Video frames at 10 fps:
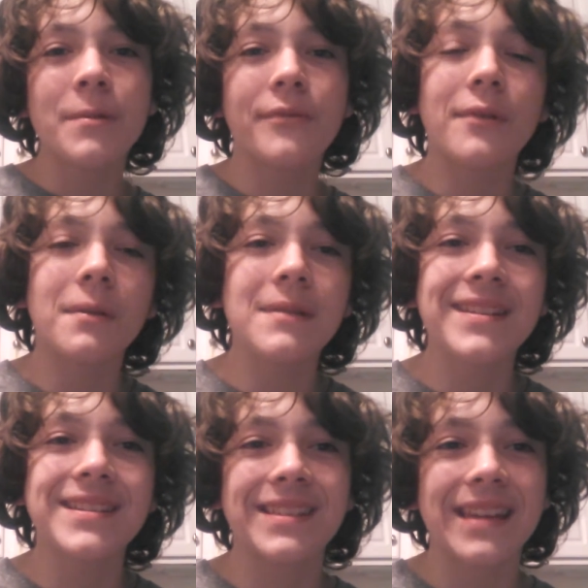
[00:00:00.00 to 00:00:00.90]
before we
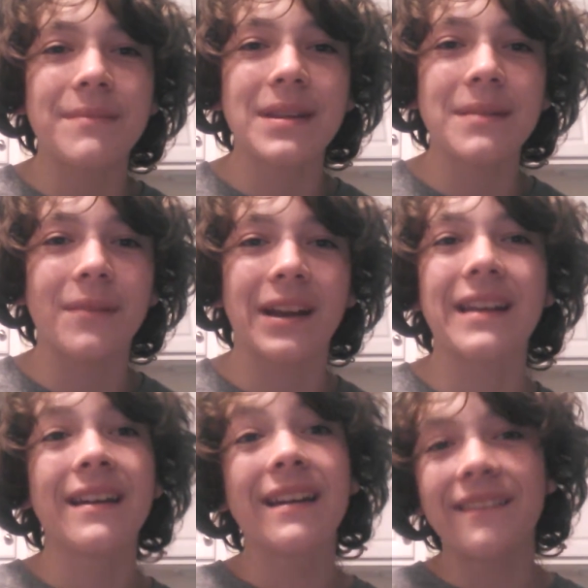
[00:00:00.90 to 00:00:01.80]
reach the 10-minute mark.
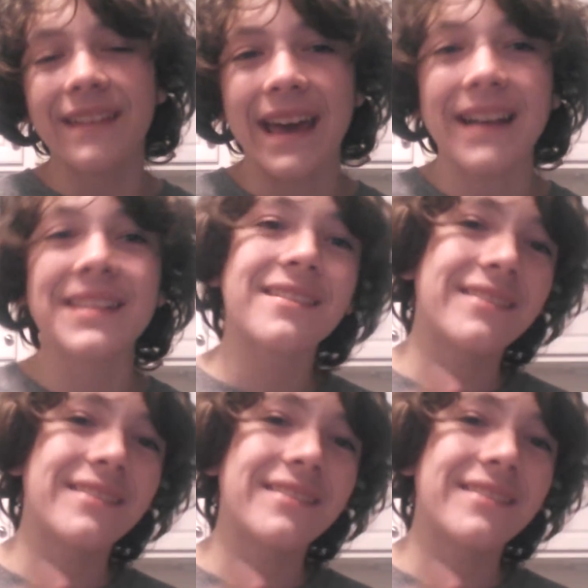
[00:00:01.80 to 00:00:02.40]
React.